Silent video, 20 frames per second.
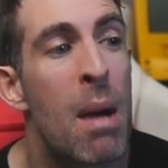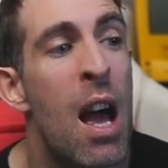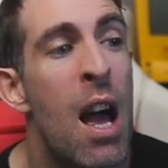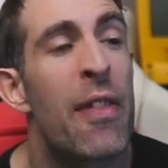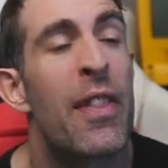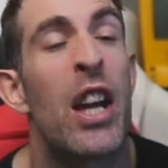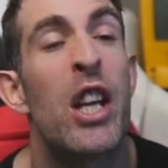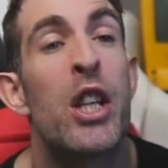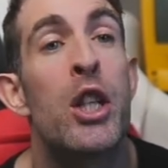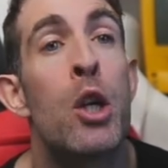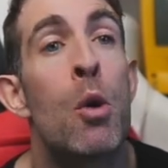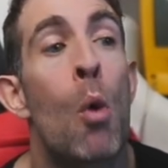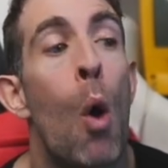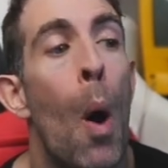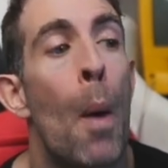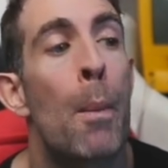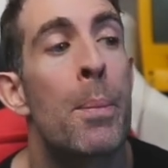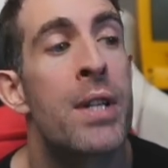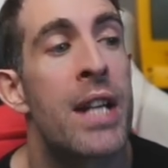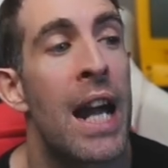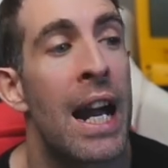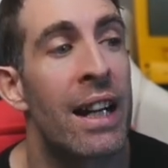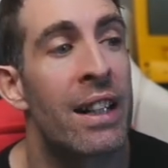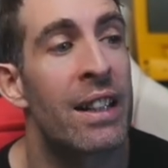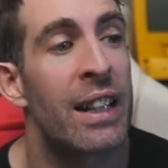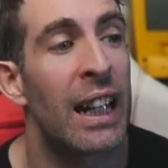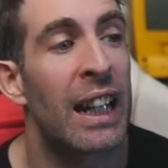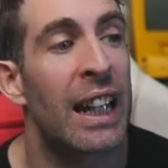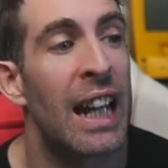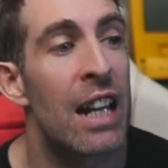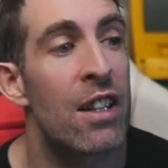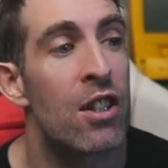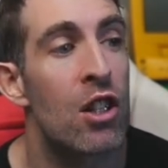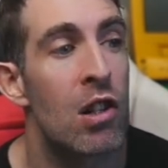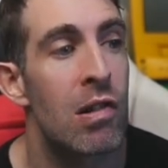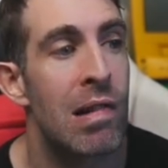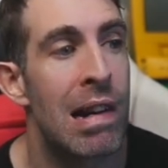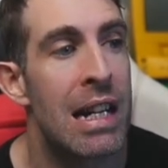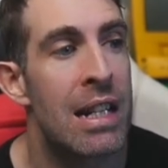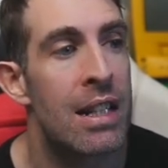that a new object gets
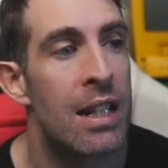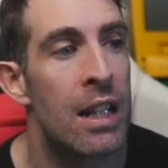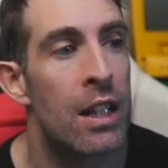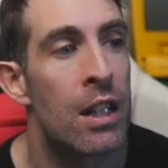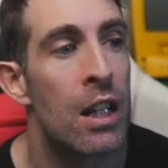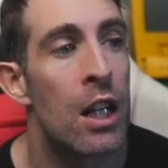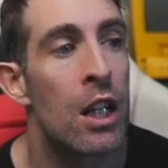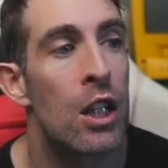created